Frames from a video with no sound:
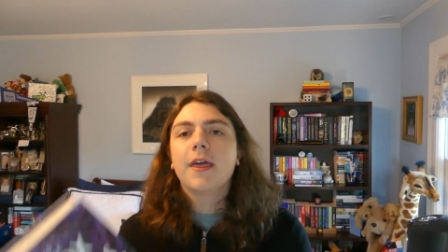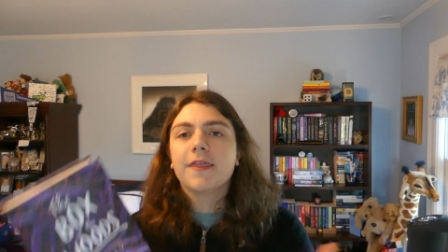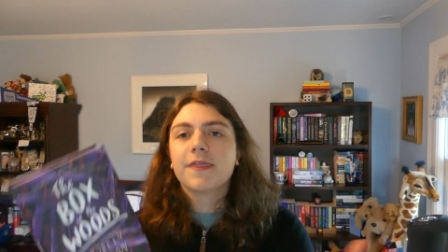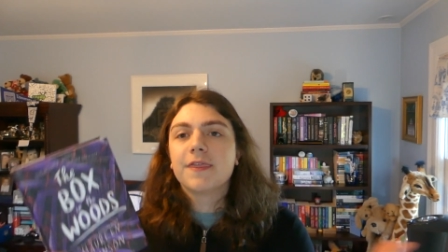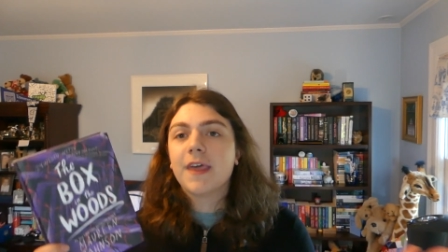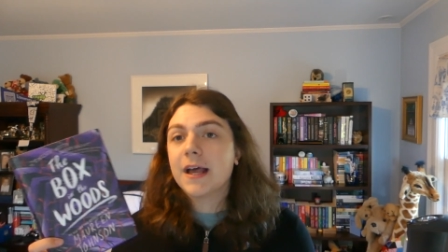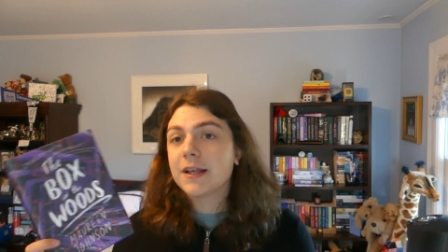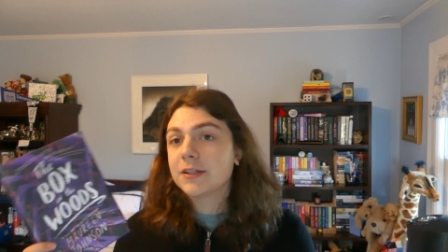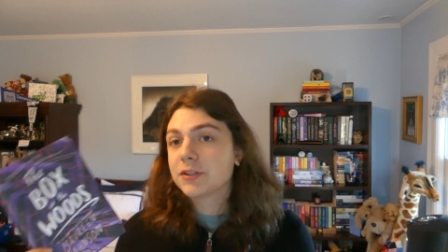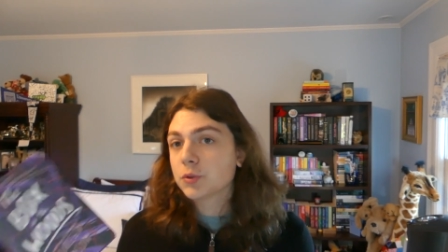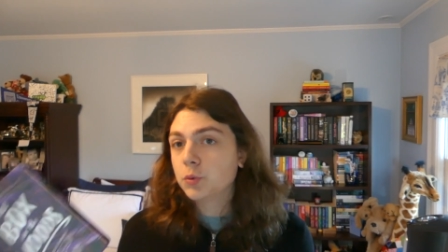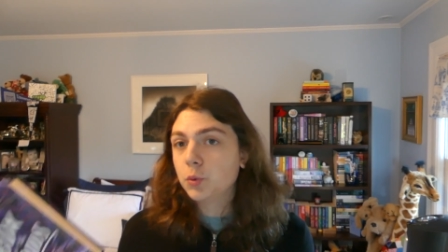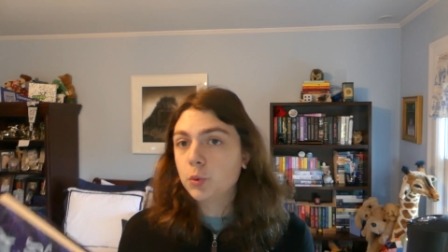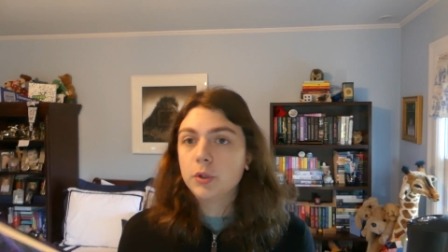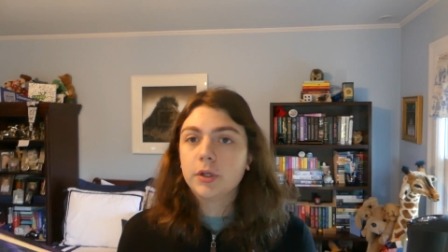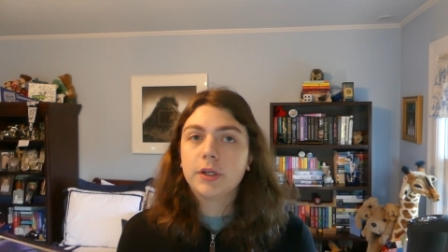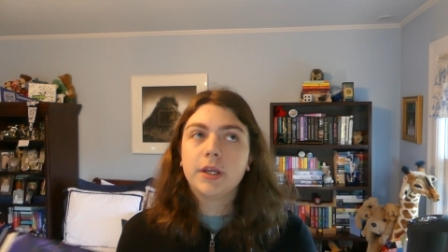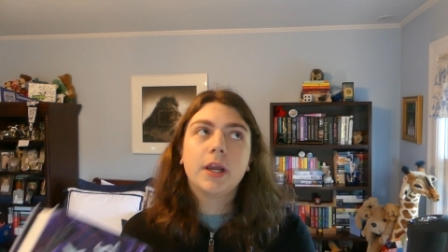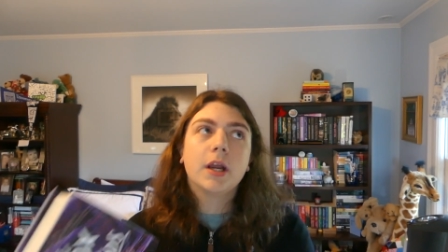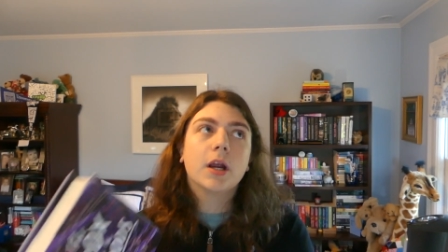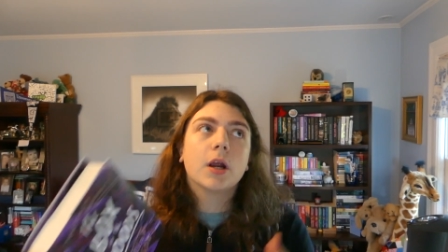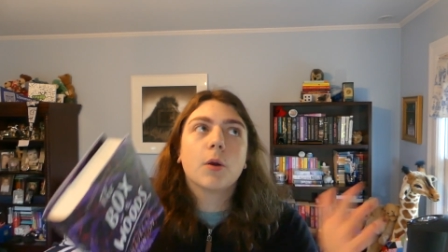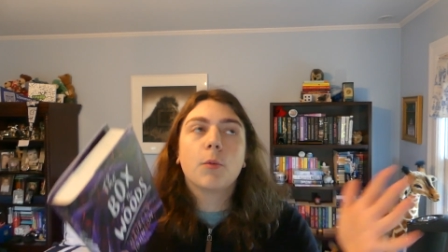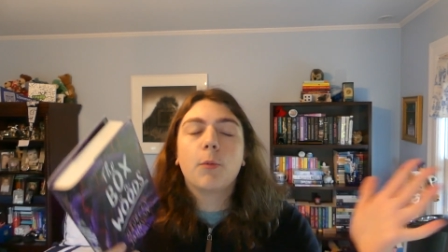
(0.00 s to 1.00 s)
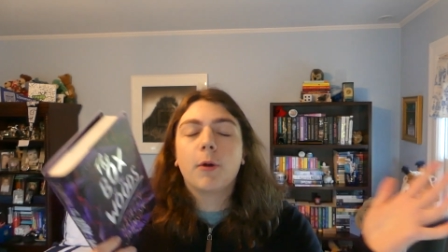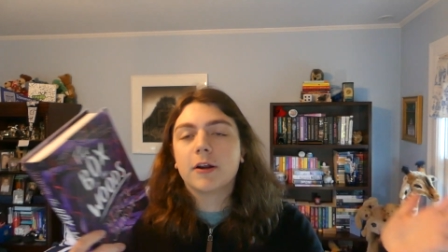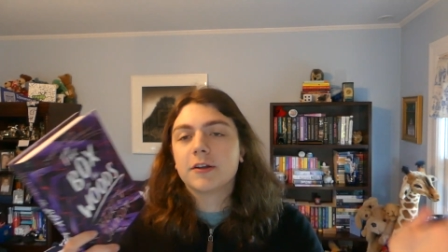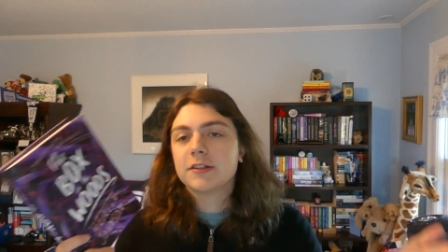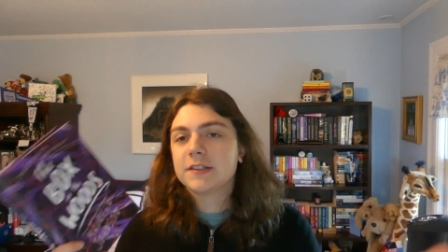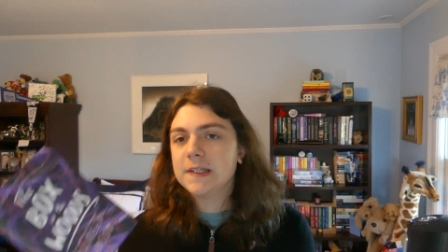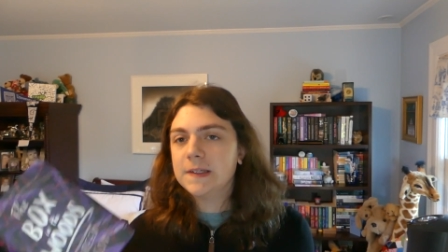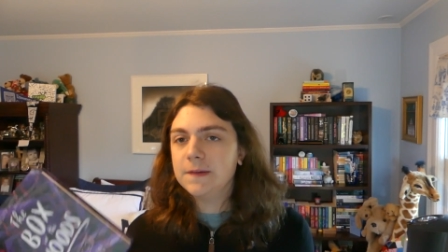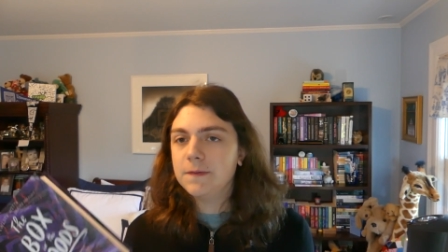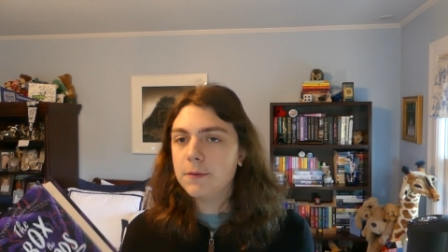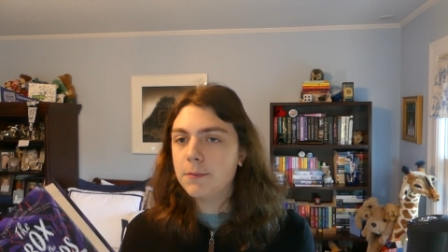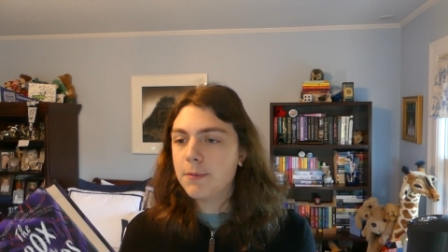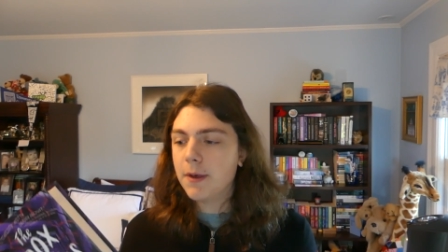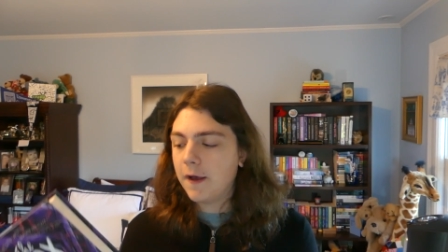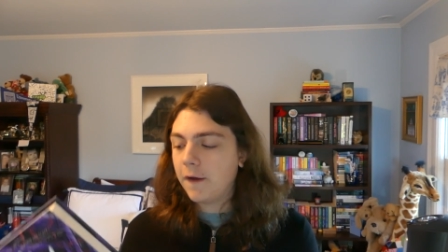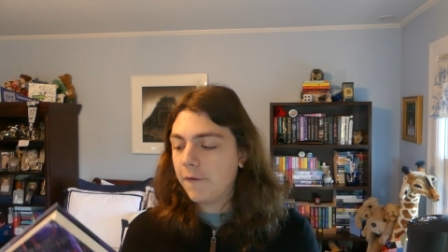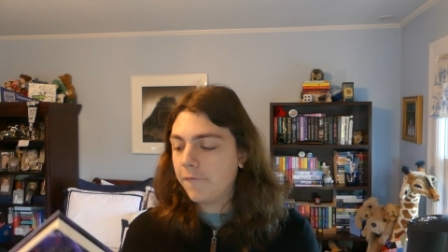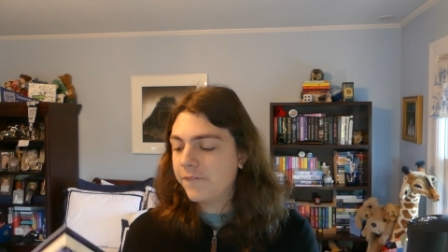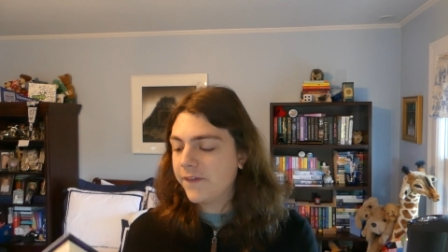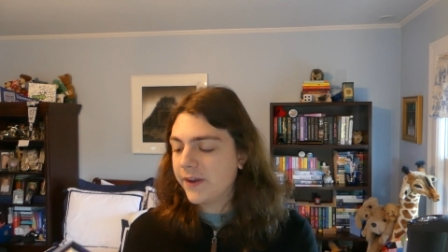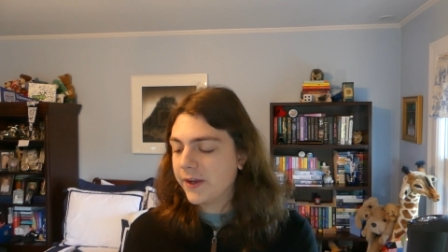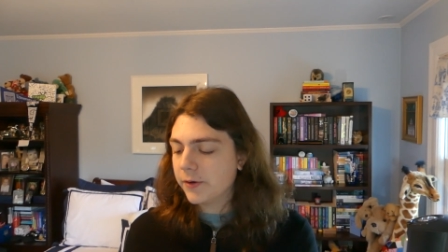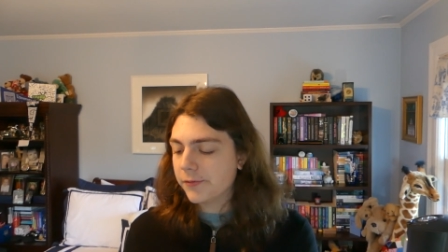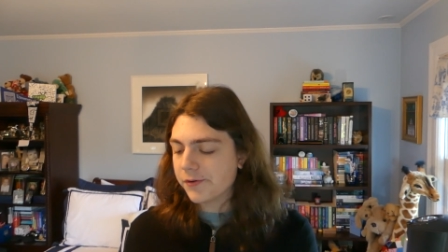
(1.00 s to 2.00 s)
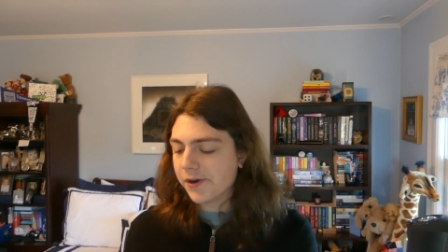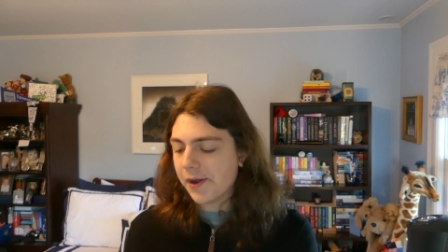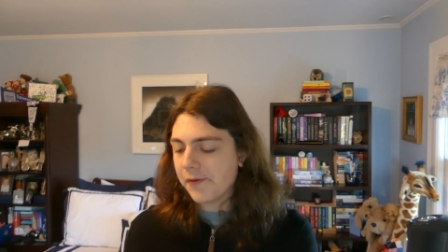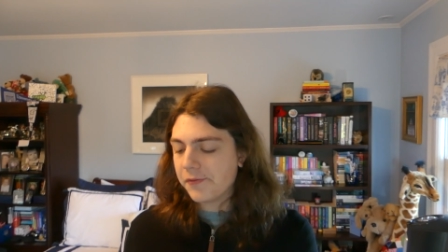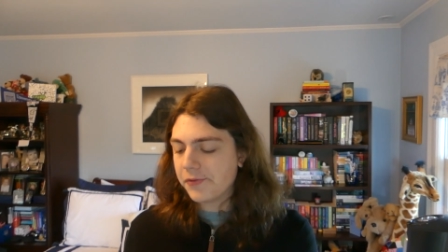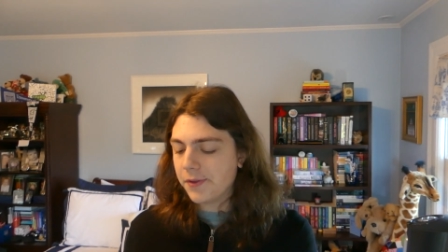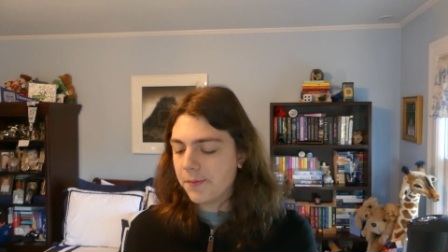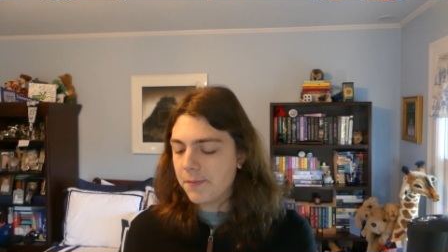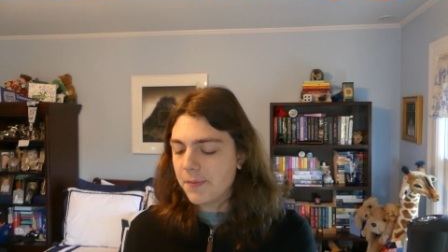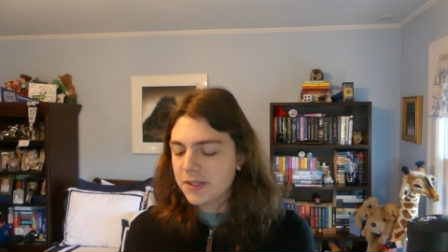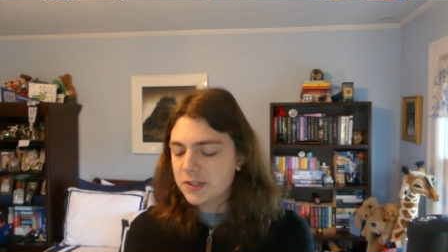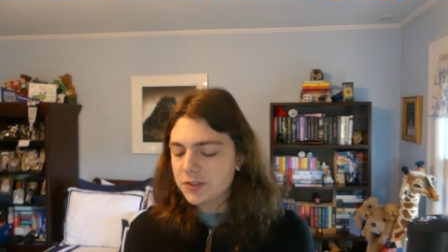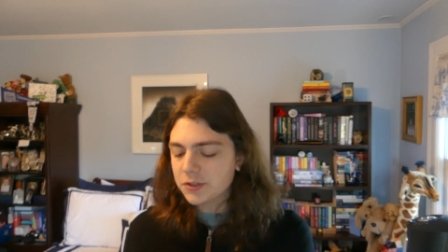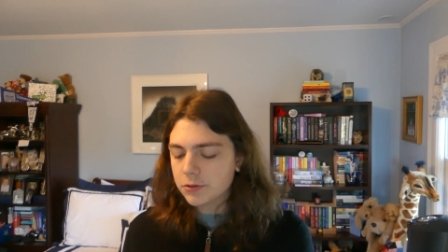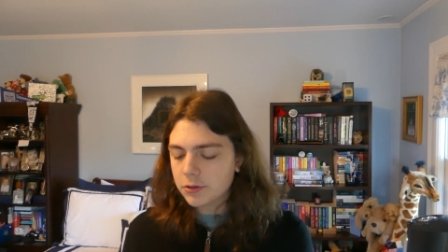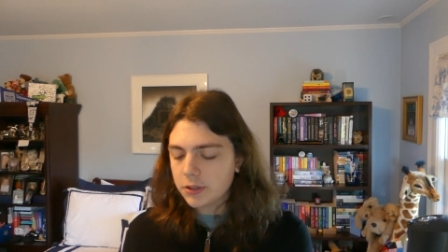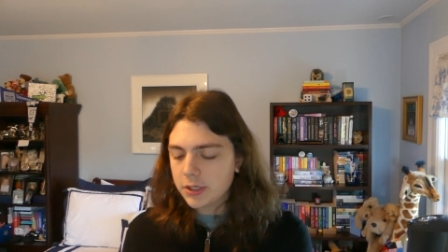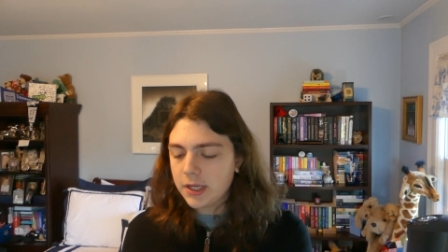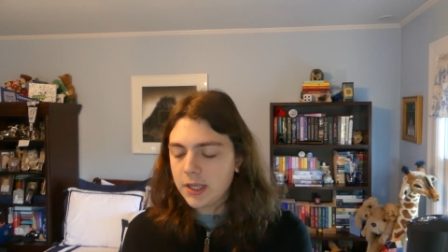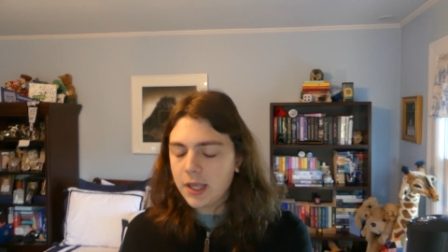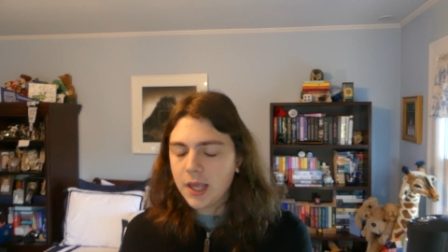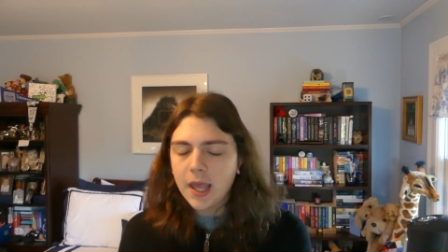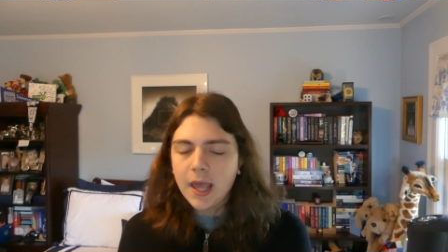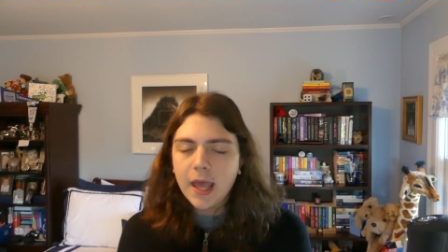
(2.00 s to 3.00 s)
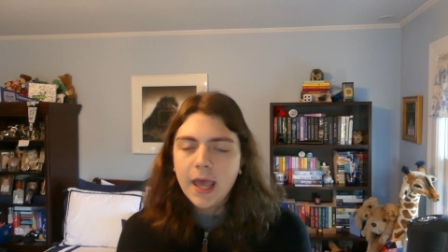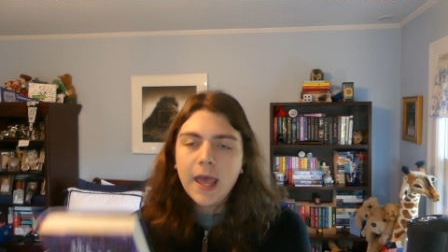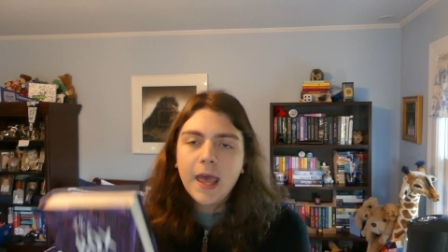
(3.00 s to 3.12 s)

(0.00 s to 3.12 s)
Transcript: that school year where Stevie Bell figures out the mystery.